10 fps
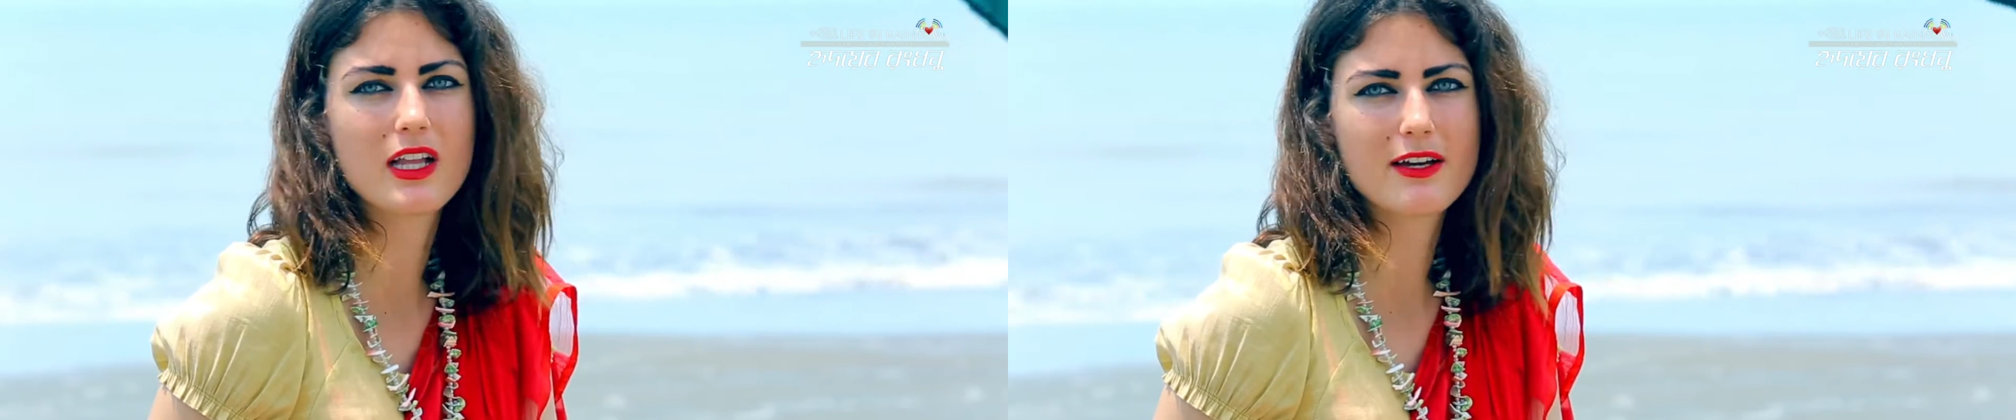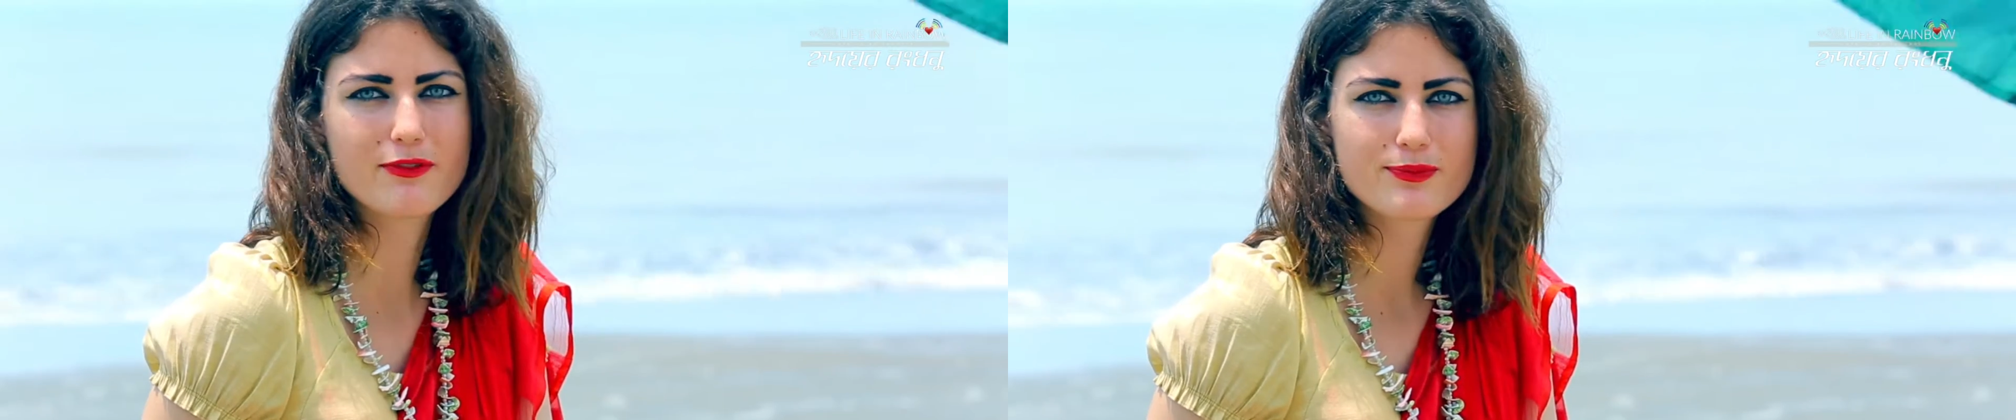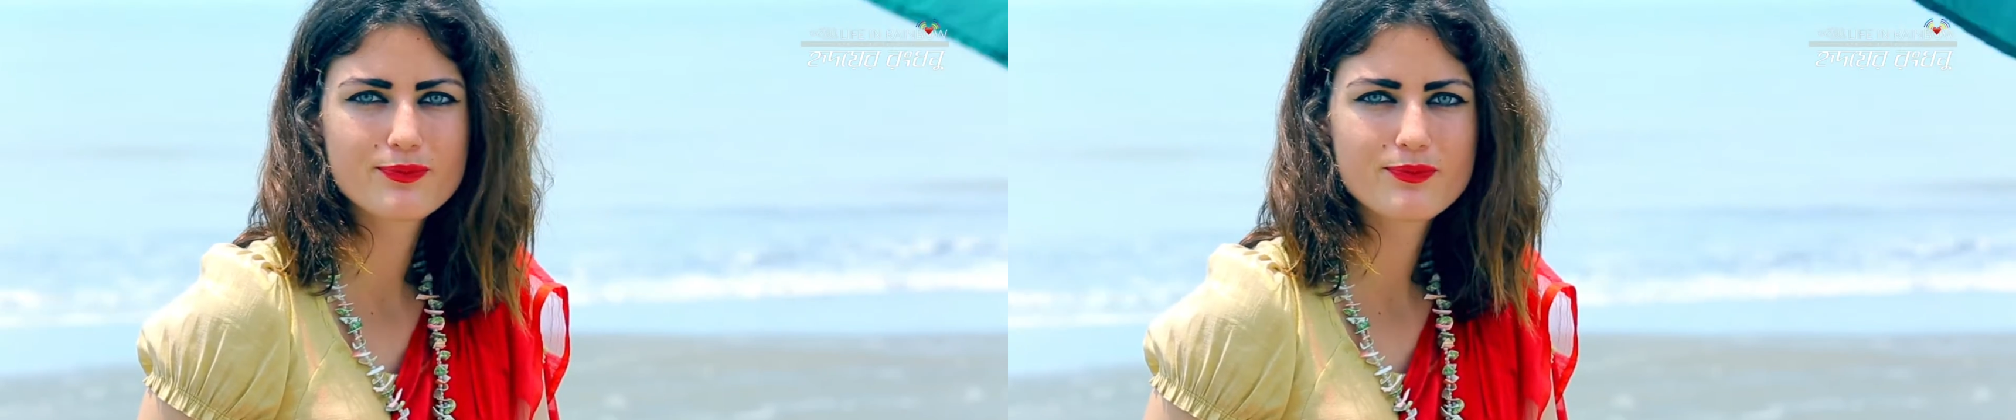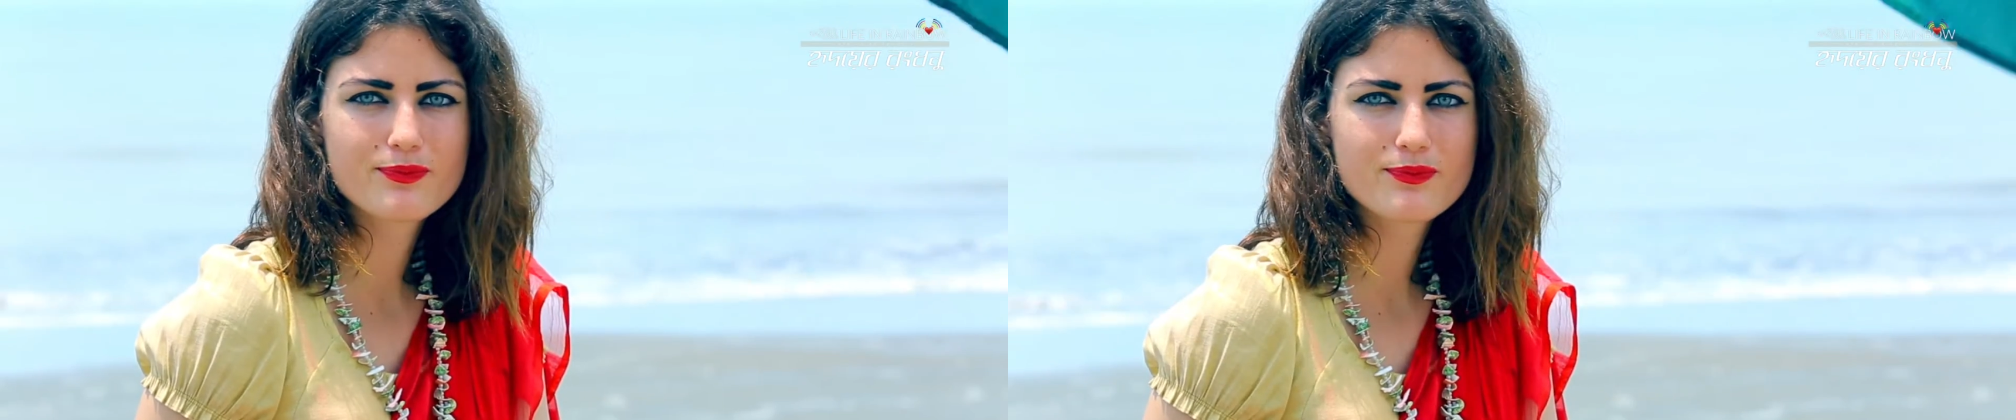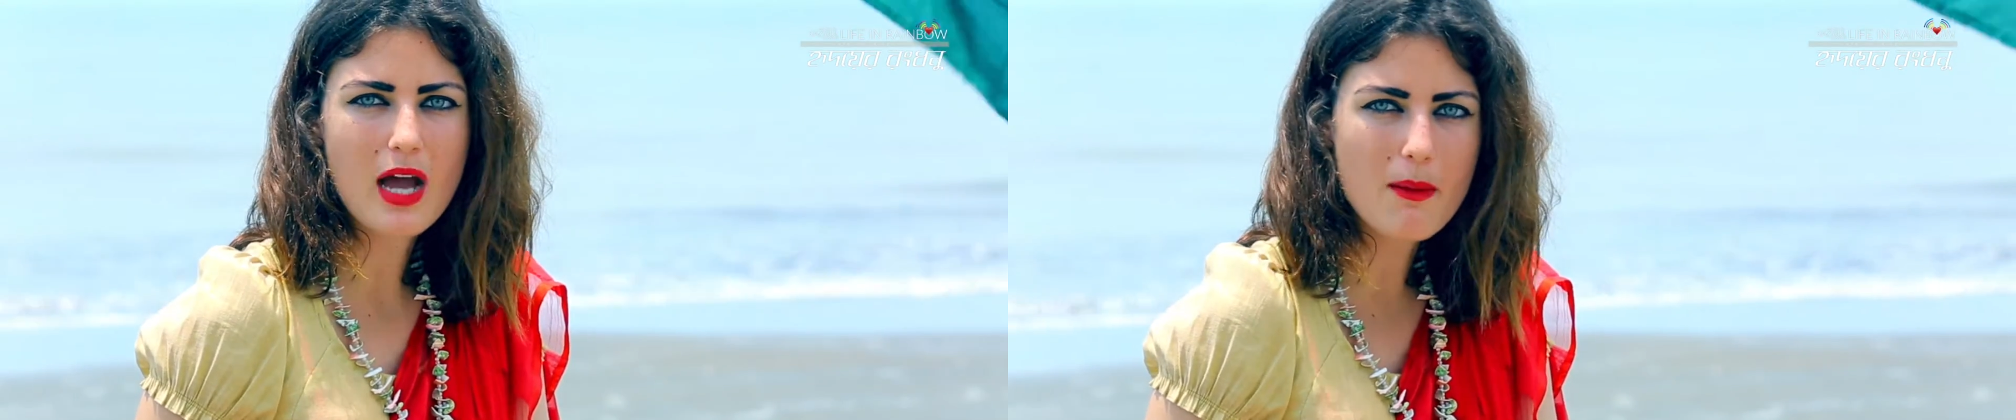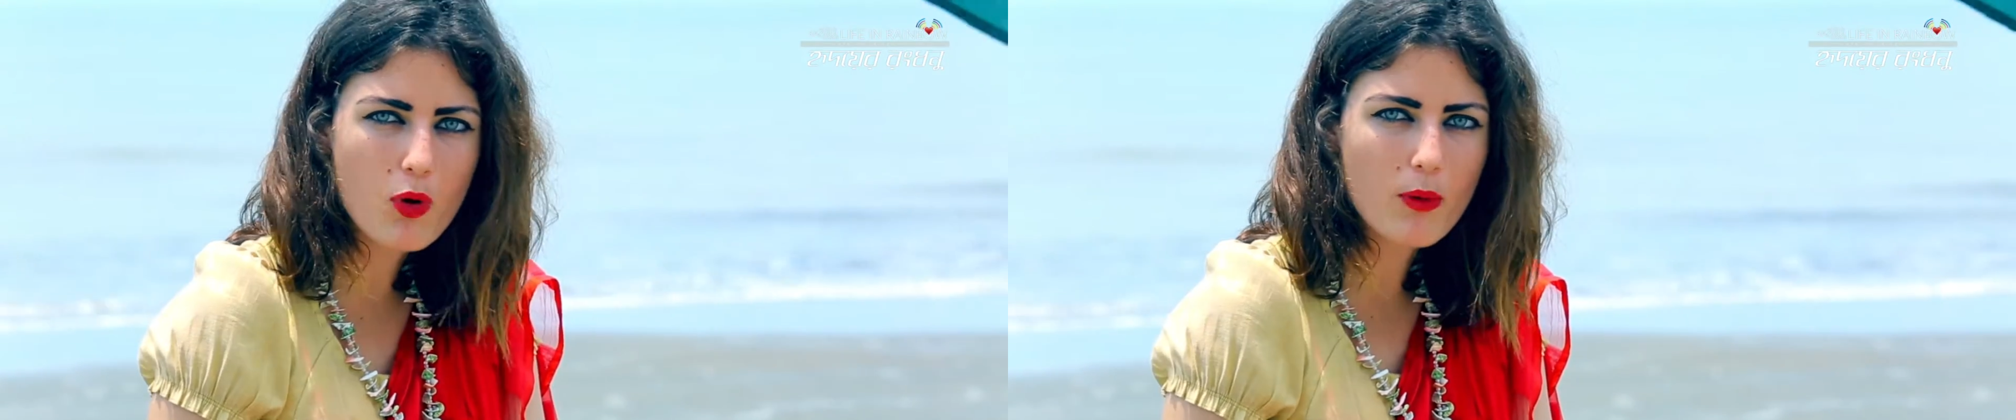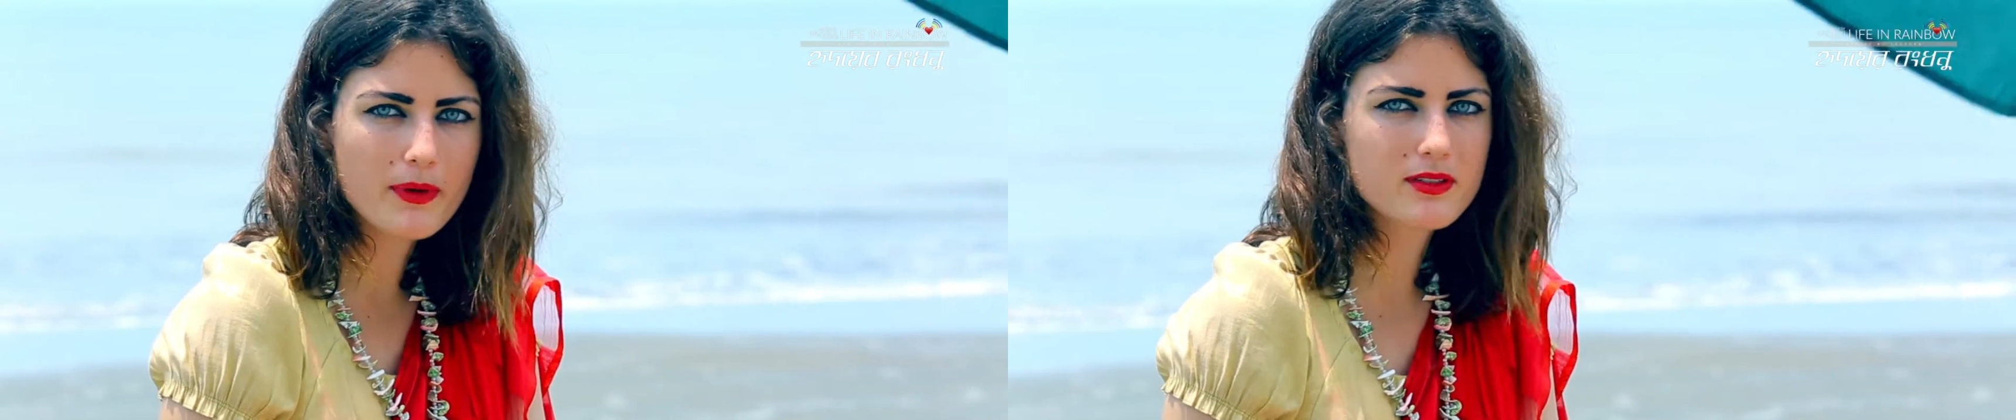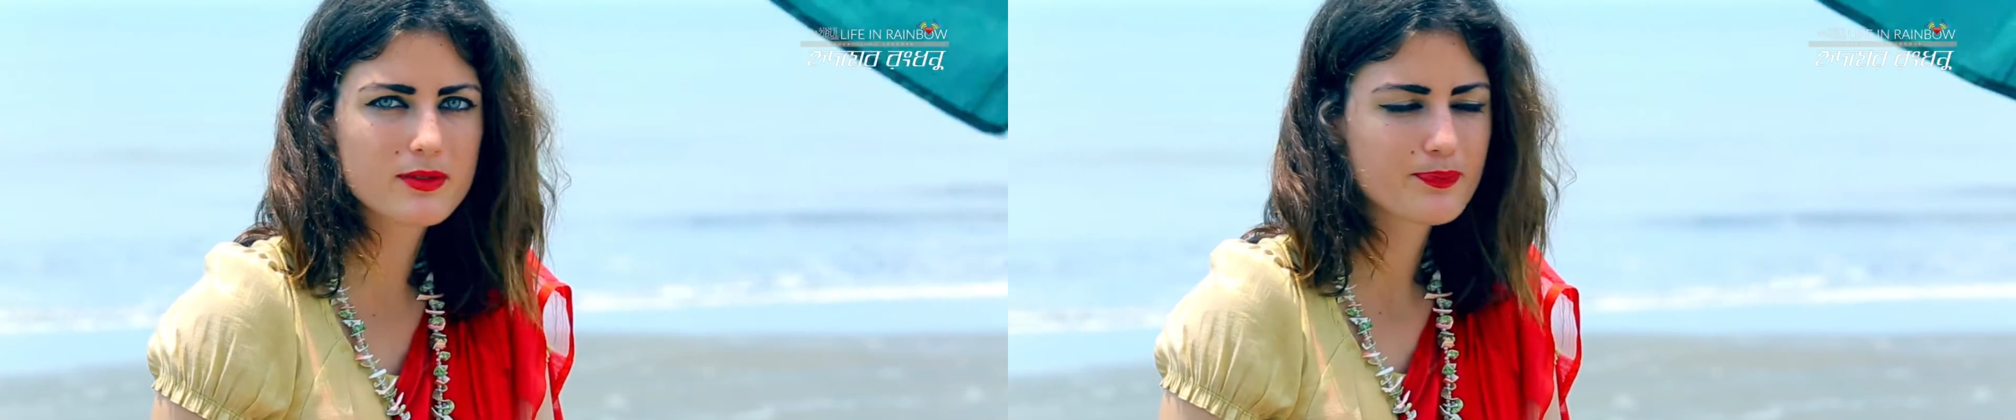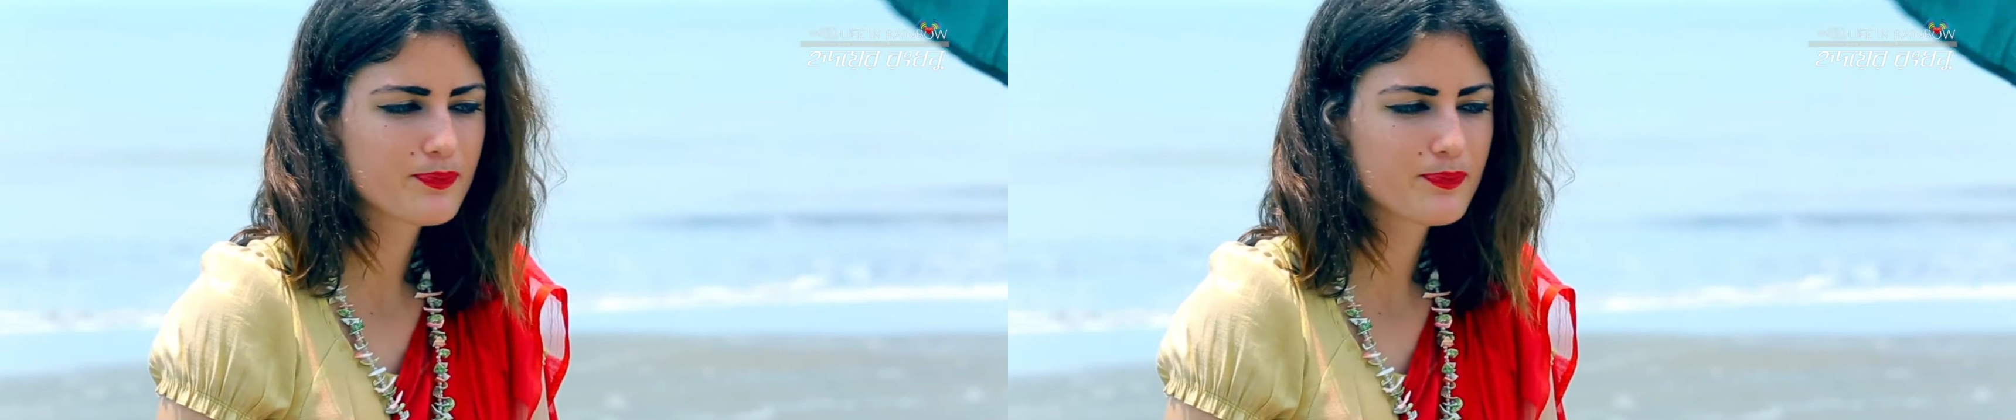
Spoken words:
life, a moment.